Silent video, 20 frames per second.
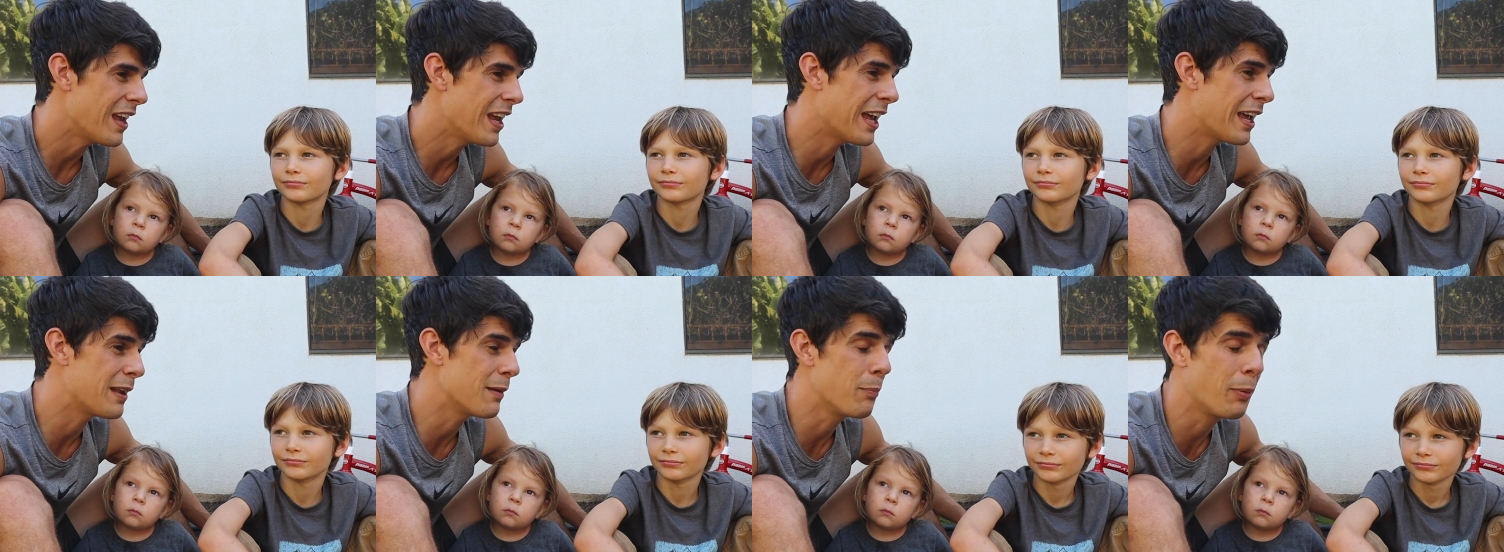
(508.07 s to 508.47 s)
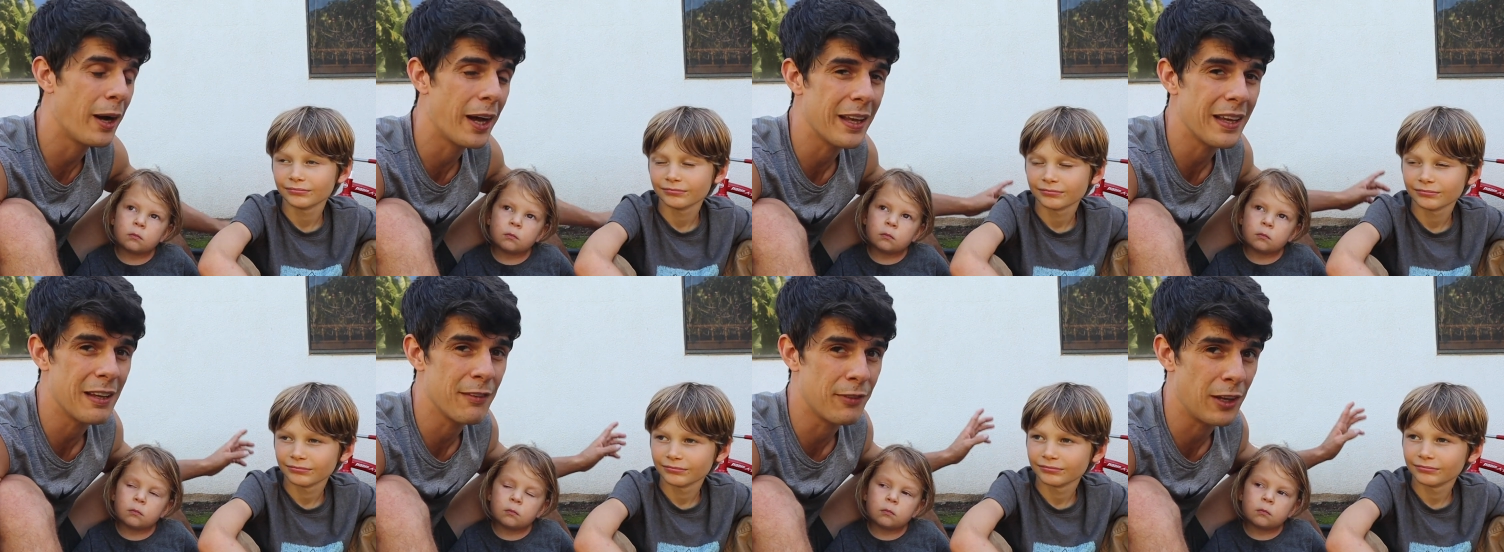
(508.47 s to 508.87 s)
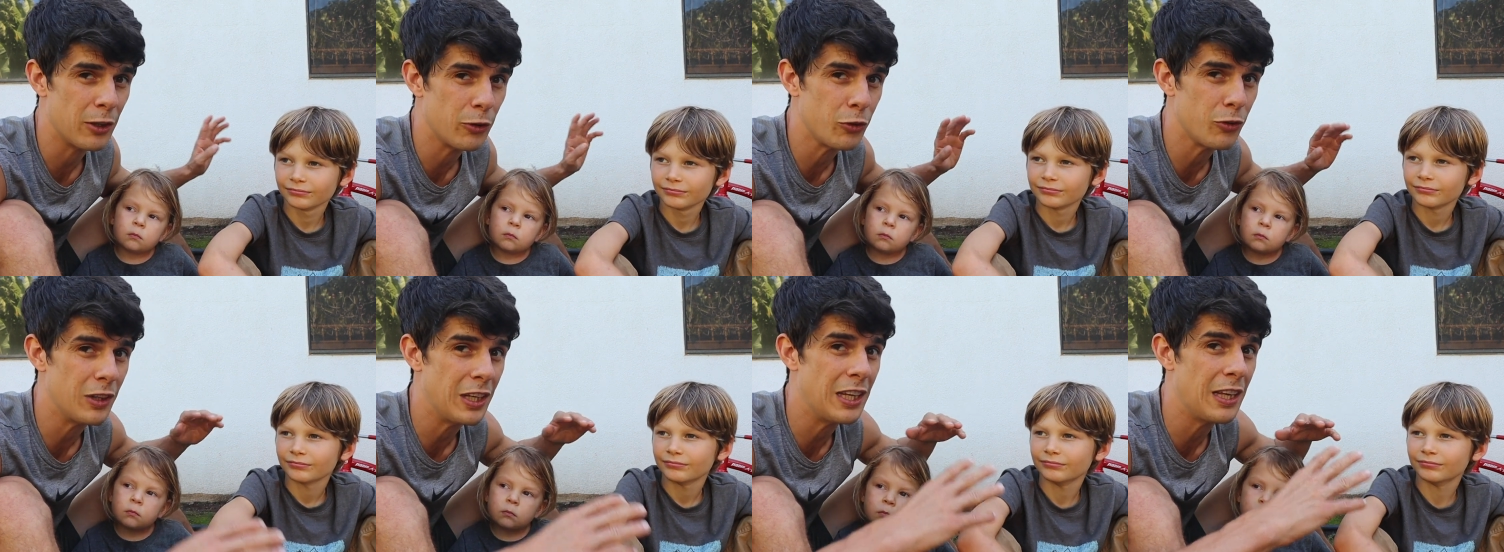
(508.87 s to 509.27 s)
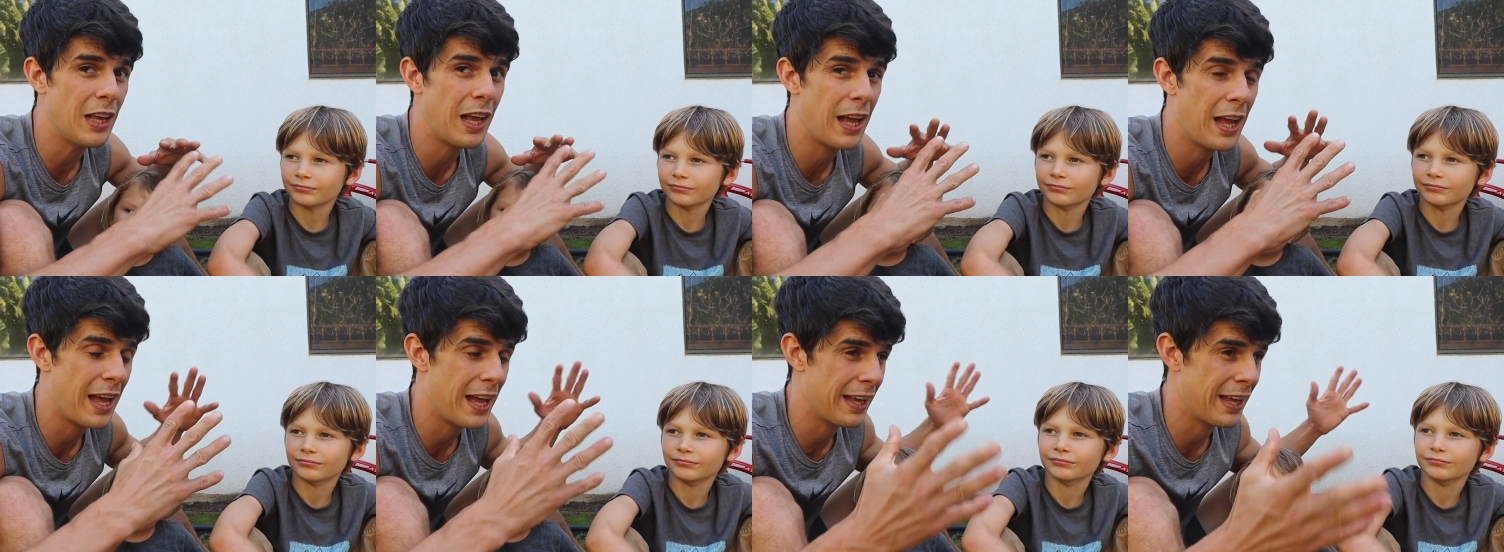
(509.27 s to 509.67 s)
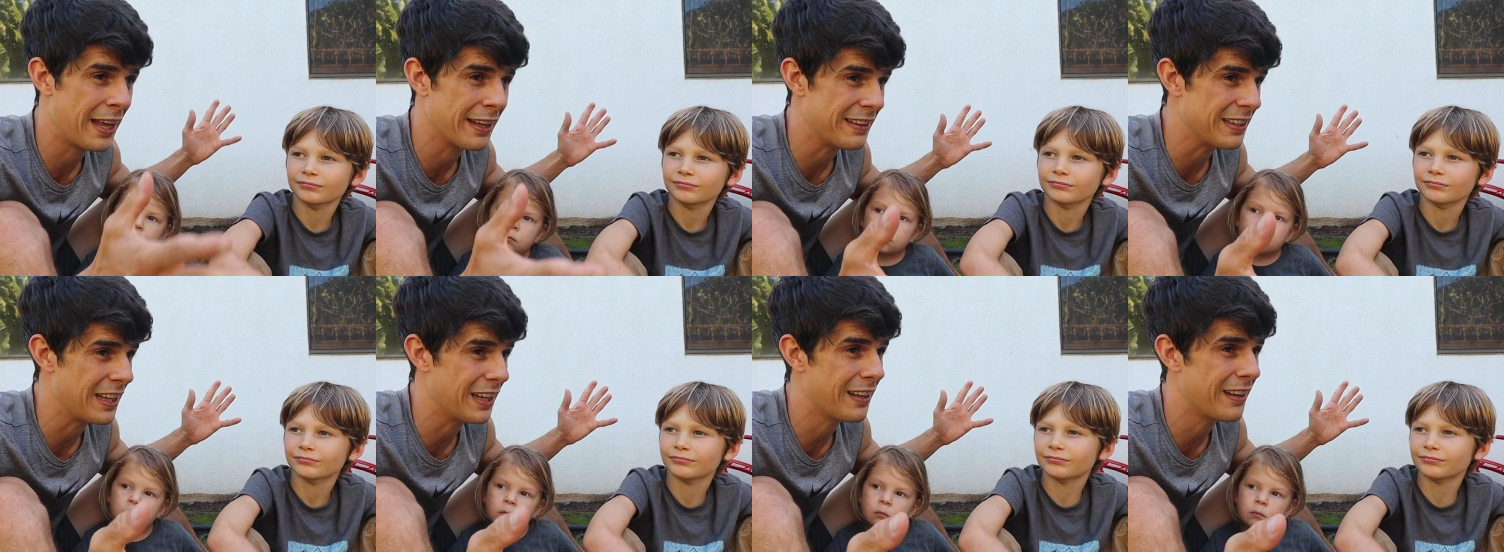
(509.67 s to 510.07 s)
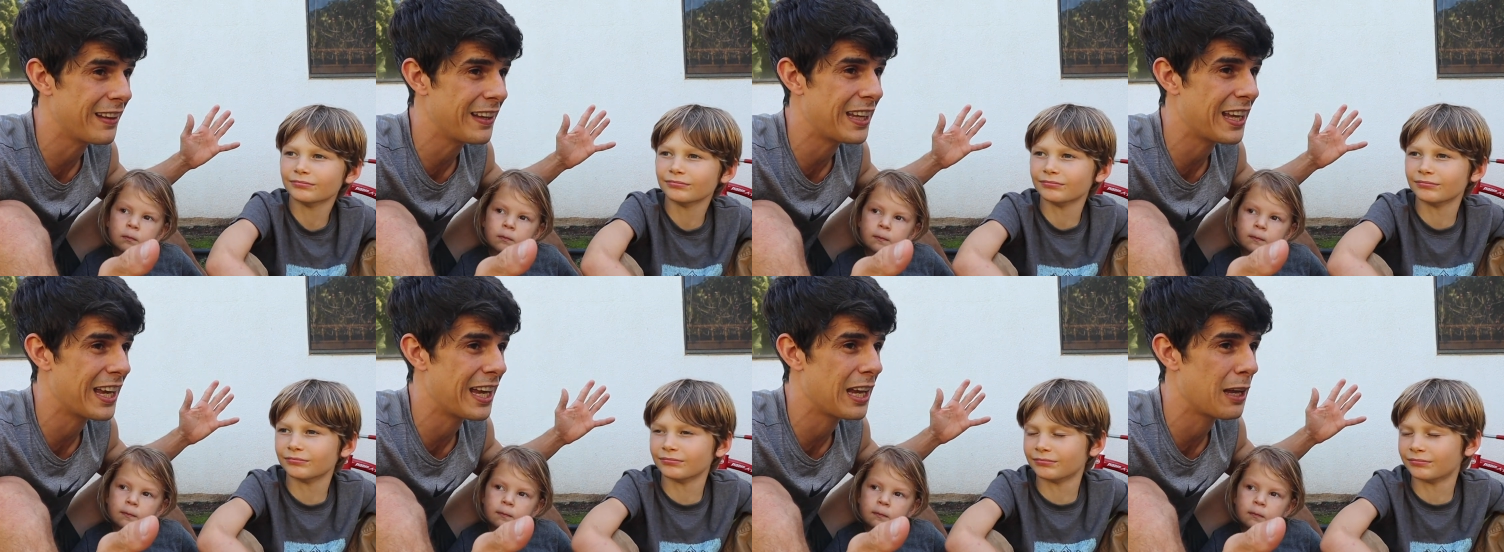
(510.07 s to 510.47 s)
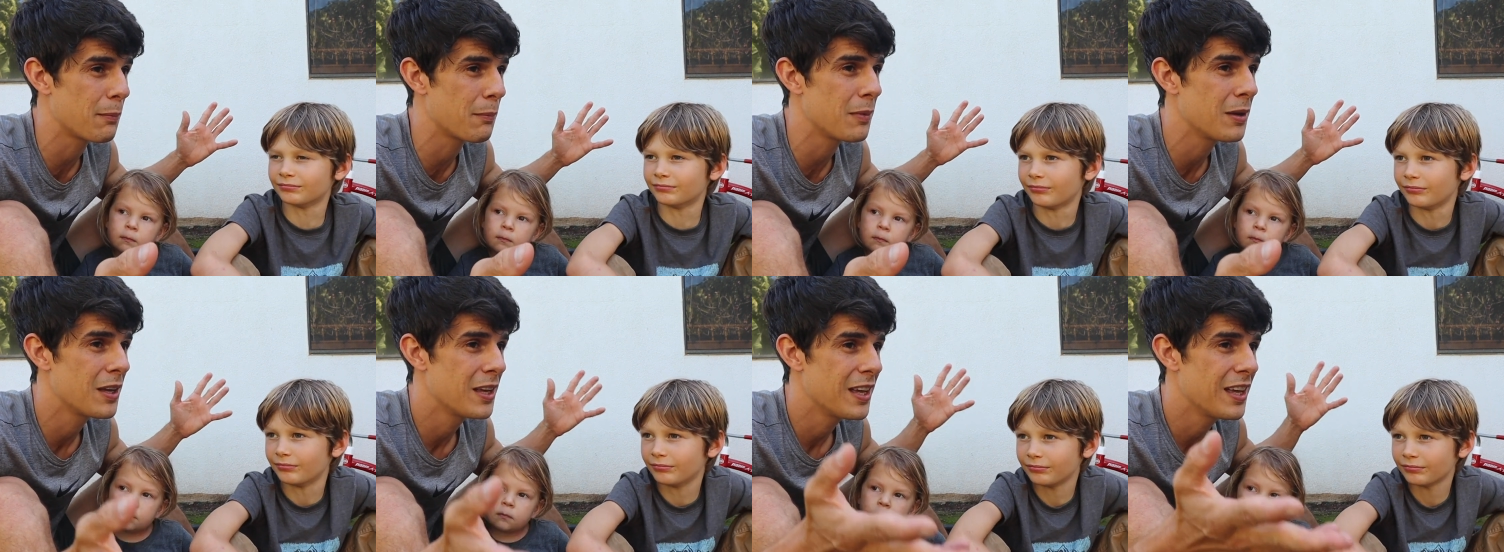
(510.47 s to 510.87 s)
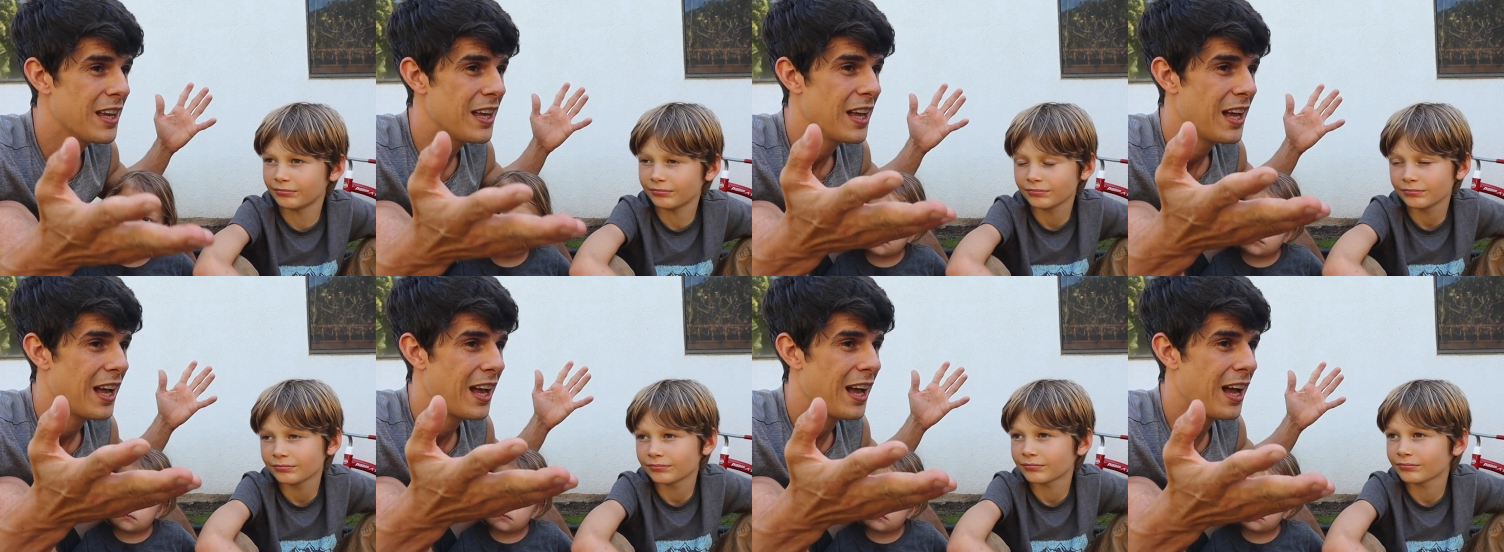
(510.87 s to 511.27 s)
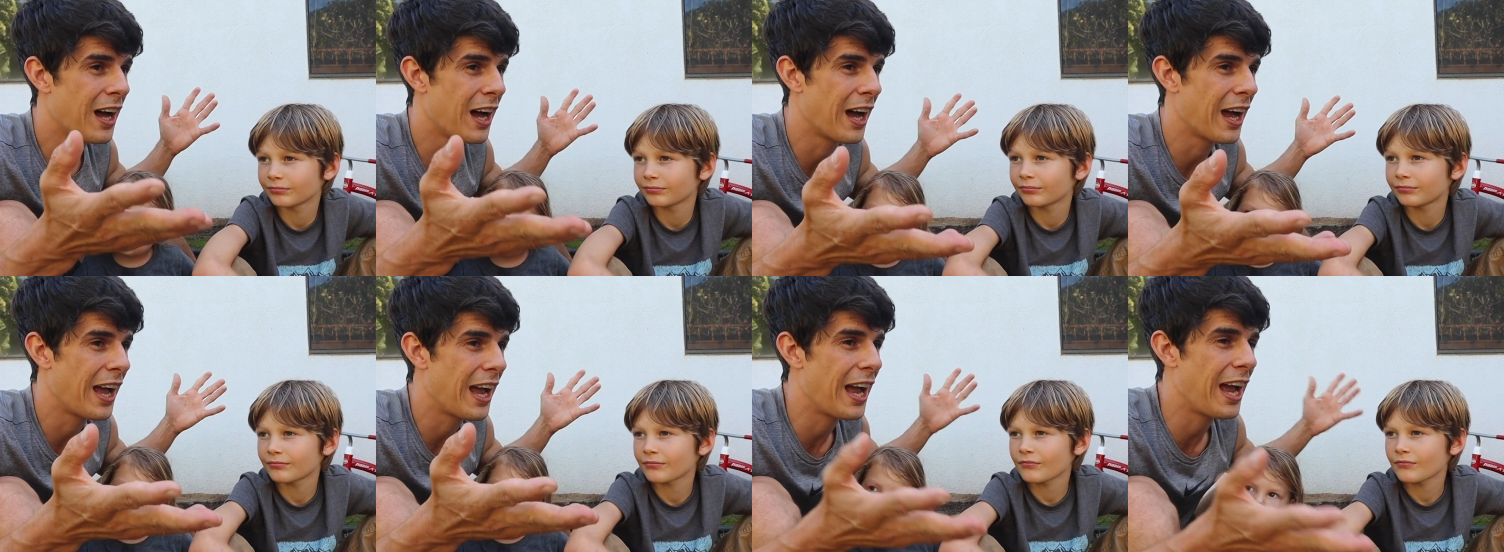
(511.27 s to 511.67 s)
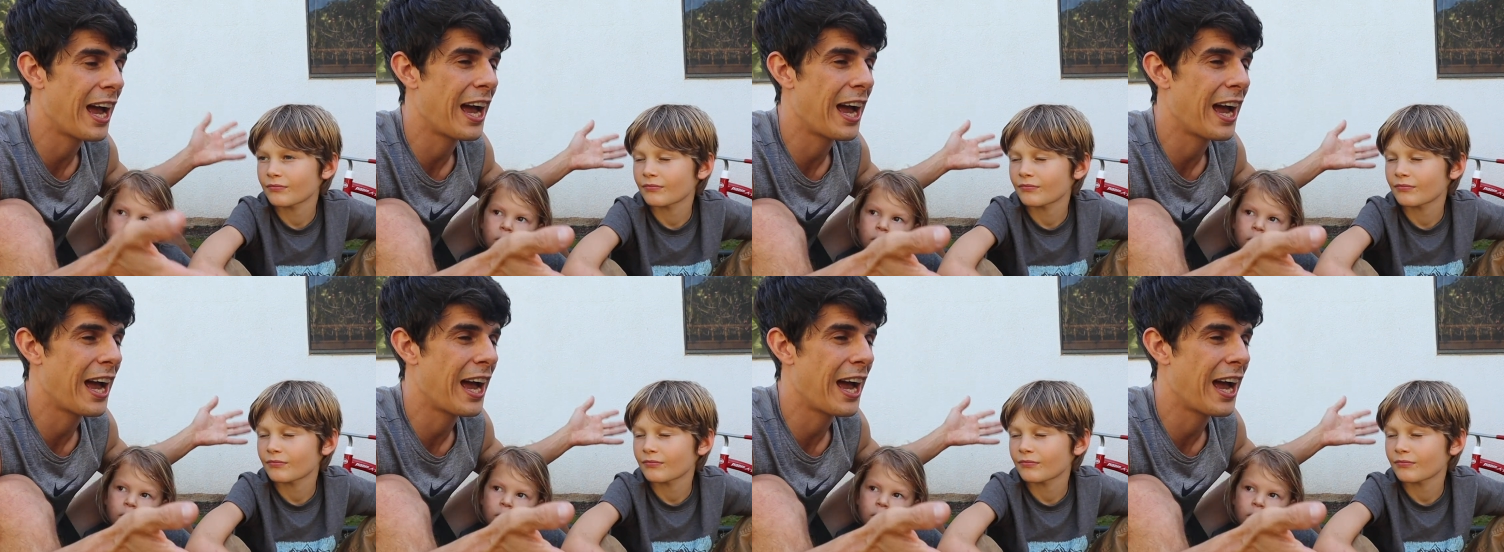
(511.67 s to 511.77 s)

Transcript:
Speaker 1: And but eventually, at the end of the game, uh,